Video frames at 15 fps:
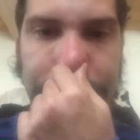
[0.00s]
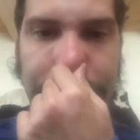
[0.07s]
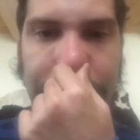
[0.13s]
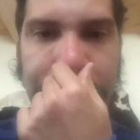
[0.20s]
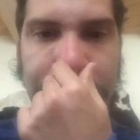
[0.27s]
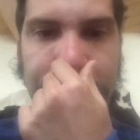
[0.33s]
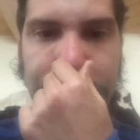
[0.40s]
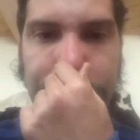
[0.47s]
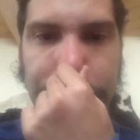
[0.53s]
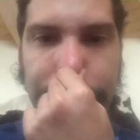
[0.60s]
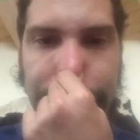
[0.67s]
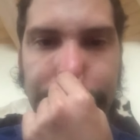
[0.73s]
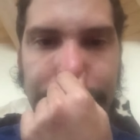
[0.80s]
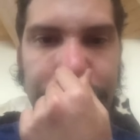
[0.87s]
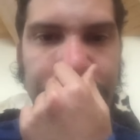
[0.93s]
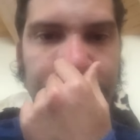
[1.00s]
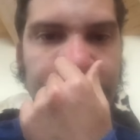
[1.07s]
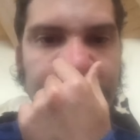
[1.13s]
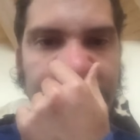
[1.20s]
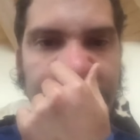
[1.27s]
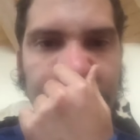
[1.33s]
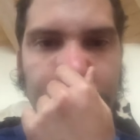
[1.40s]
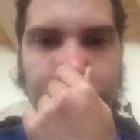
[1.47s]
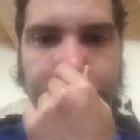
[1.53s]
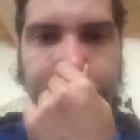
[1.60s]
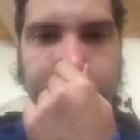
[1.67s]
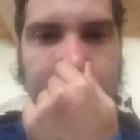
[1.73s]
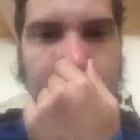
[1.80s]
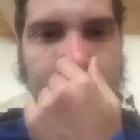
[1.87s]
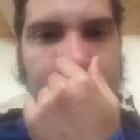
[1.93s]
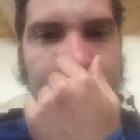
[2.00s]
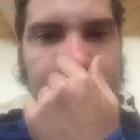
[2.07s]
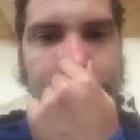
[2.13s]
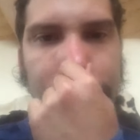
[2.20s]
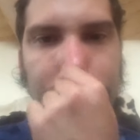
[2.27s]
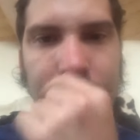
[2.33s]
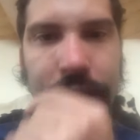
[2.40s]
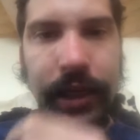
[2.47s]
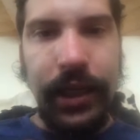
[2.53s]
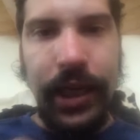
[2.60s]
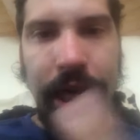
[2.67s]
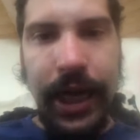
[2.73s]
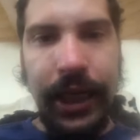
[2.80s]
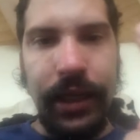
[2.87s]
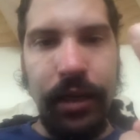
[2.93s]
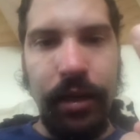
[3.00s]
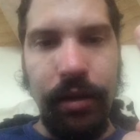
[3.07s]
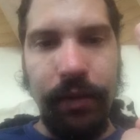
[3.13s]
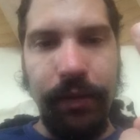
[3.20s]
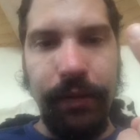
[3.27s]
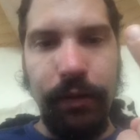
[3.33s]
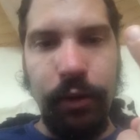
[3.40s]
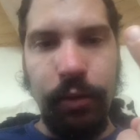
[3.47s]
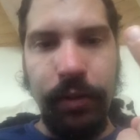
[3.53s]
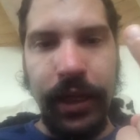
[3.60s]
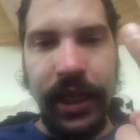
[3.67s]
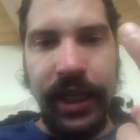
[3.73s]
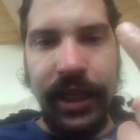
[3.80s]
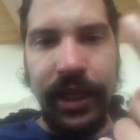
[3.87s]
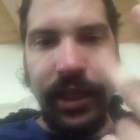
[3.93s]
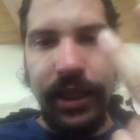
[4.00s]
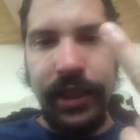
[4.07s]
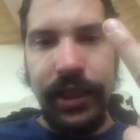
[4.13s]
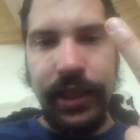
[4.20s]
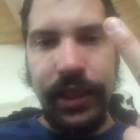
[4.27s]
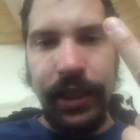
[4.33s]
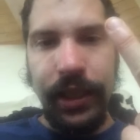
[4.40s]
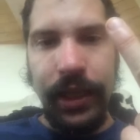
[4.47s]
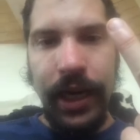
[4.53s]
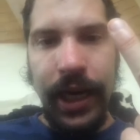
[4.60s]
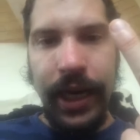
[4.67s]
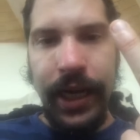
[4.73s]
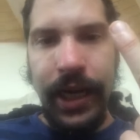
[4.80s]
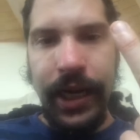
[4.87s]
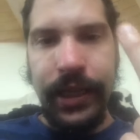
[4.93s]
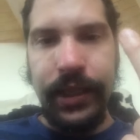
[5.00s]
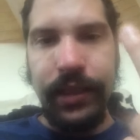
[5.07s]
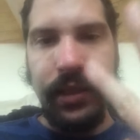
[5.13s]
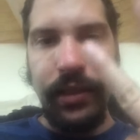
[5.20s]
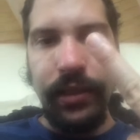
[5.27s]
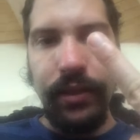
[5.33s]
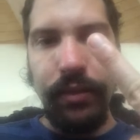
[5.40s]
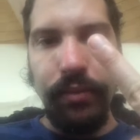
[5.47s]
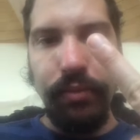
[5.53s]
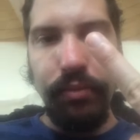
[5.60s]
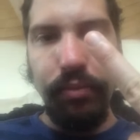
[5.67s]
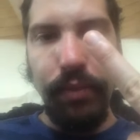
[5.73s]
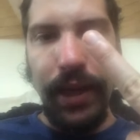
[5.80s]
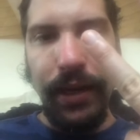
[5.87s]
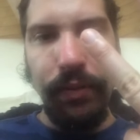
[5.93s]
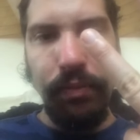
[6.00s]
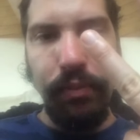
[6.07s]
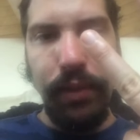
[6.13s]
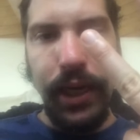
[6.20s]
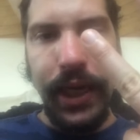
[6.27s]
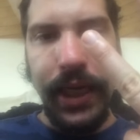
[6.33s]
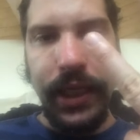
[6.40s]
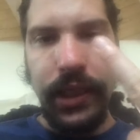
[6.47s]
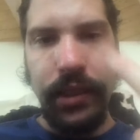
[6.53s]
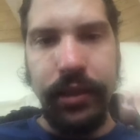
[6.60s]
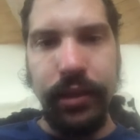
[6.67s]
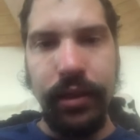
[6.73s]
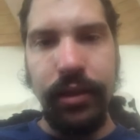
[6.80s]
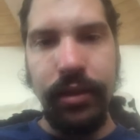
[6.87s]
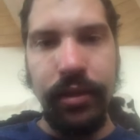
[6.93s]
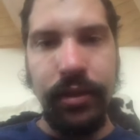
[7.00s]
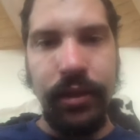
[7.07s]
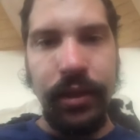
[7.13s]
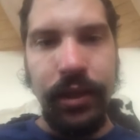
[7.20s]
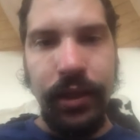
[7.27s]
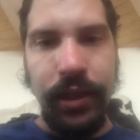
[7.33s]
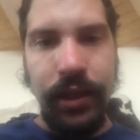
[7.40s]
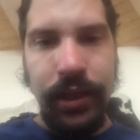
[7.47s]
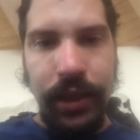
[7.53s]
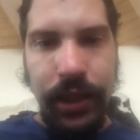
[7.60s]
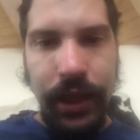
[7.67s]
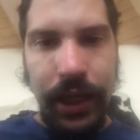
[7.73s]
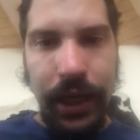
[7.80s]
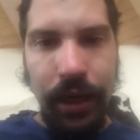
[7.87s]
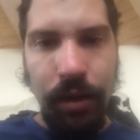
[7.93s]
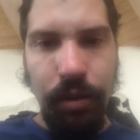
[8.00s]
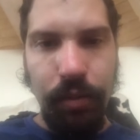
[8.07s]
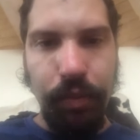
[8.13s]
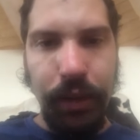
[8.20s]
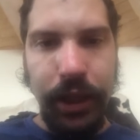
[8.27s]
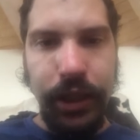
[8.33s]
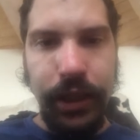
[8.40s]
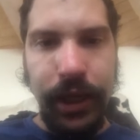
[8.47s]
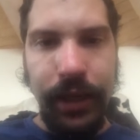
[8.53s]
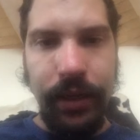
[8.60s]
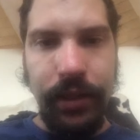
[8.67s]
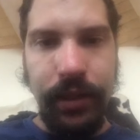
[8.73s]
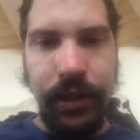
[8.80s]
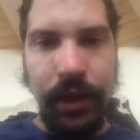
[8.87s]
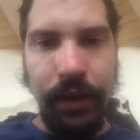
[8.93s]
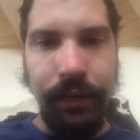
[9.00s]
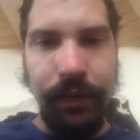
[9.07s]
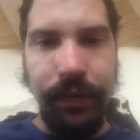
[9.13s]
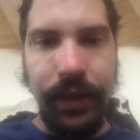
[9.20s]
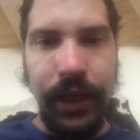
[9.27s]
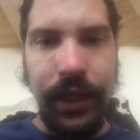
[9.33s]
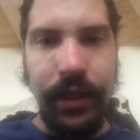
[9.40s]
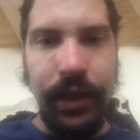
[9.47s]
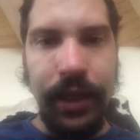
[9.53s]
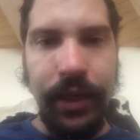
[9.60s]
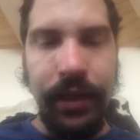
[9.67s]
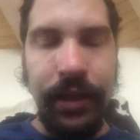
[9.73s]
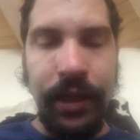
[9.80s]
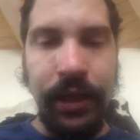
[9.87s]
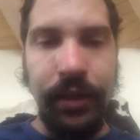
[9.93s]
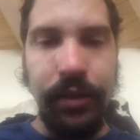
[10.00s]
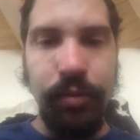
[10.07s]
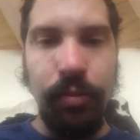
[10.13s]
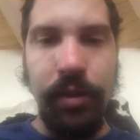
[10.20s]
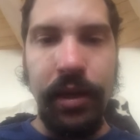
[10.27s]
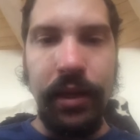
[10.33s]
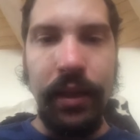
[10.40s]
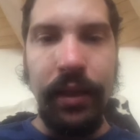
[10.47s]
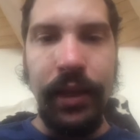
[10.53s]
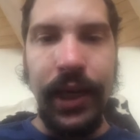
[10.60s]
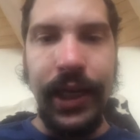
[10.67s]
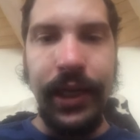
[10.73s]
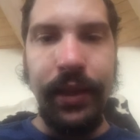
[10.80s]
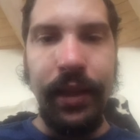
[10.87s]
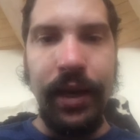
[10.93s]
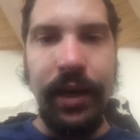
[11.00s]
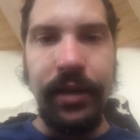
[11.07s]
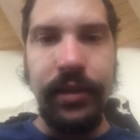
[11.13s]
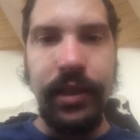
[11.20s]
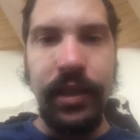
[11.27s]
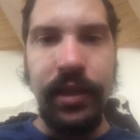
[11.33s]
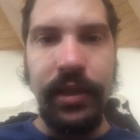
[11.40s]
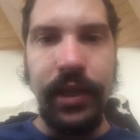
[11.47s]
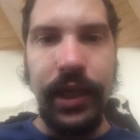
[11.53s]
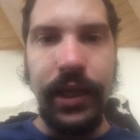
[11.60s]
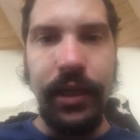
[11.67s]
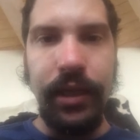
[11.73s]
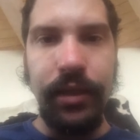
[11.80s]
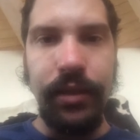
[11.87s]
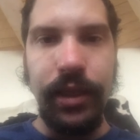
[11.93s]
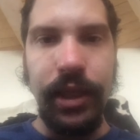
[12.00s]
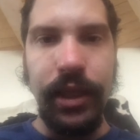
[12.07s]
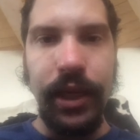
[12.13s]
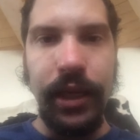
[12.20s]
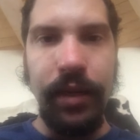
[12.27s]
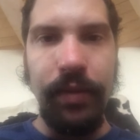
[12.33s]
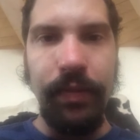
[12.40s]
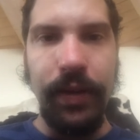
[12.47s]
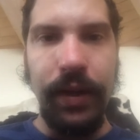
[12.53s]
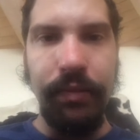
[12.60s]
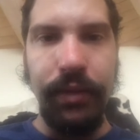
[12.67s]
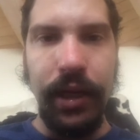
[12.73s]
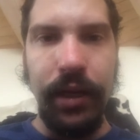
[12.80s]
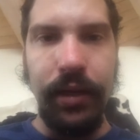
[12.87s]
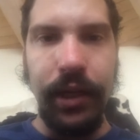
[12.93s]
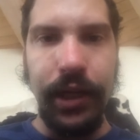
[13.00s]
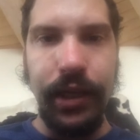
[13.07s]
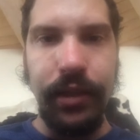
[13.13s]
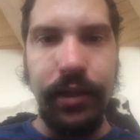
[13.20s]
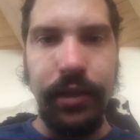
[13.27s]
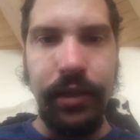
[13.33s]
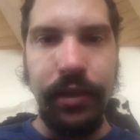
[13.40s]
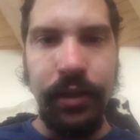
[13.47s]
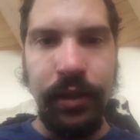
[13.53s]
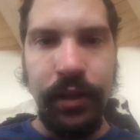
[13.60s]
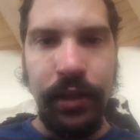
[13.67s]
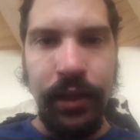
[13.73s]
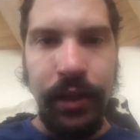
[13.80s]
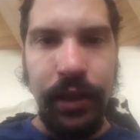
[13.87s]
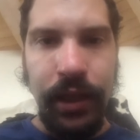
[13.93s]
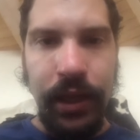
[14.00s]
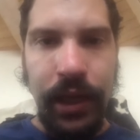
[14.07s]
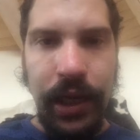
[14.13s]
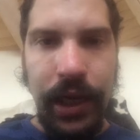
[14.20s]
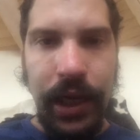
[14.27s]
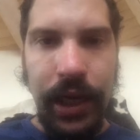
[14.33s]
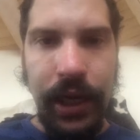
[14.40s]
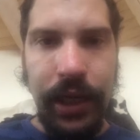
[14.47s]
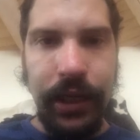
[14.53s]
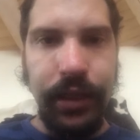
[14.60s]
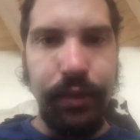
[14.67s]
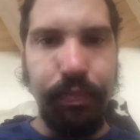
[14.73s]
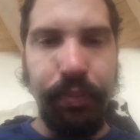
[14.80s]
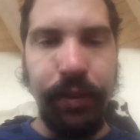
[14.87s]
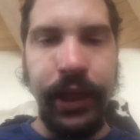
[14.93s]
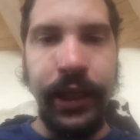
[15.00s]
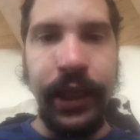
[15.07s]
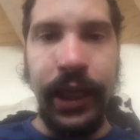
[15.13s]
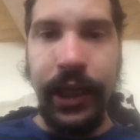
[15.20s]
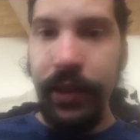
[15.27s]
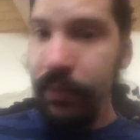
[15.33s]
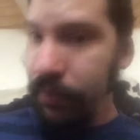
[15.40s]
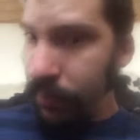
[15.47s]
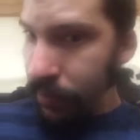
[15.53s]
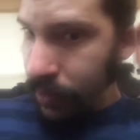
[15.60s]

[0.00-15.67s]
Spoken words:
yeah, pretty cool. I can haul a four-wheeler, kayaks, mountain bikes, and a whole bunch of other stuff. And it's worth $9,995, and it's pretty neat.